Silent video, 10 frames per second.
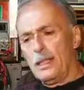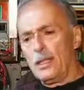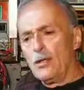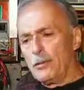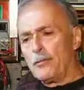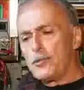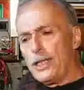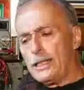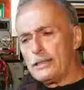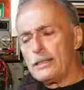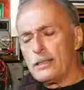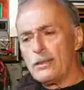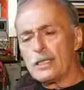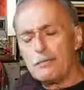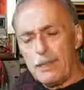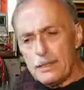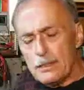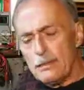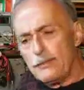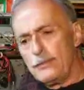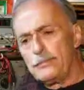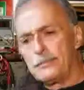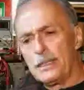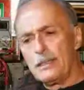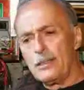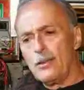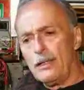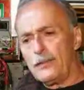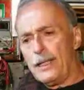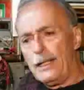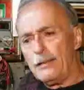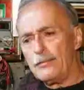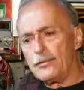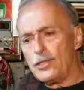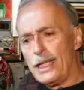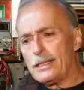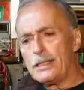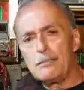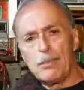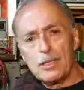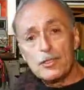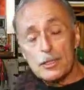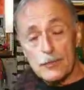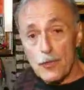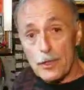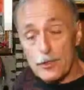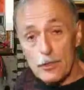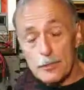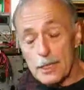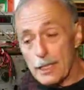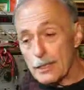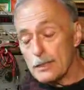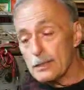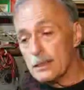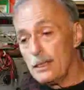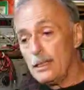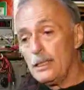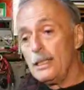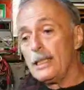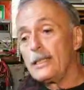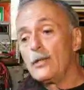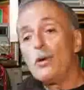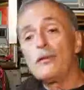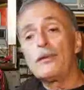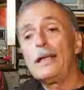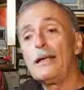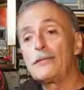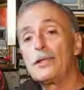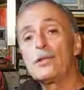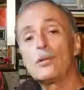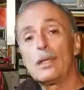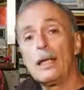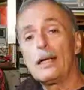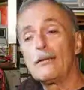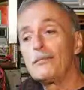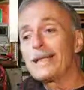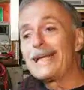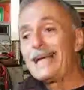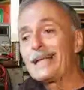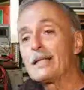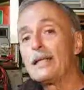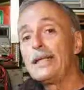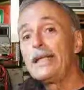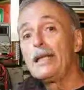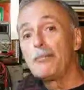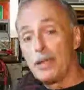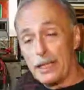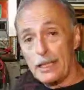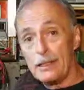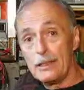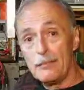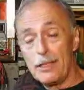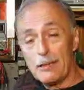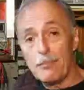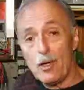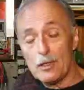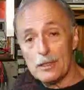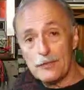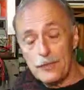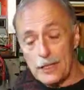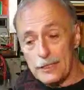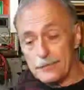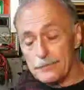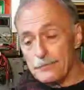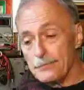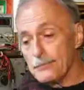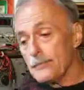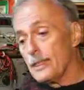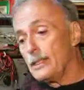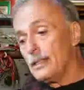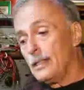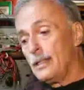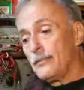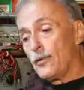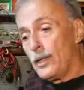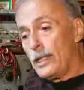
Aluminum chassis are expensive you have to have chassis punches for the tube sockets, and you often have to do a lot of mechanical nibbling to make parts fit. For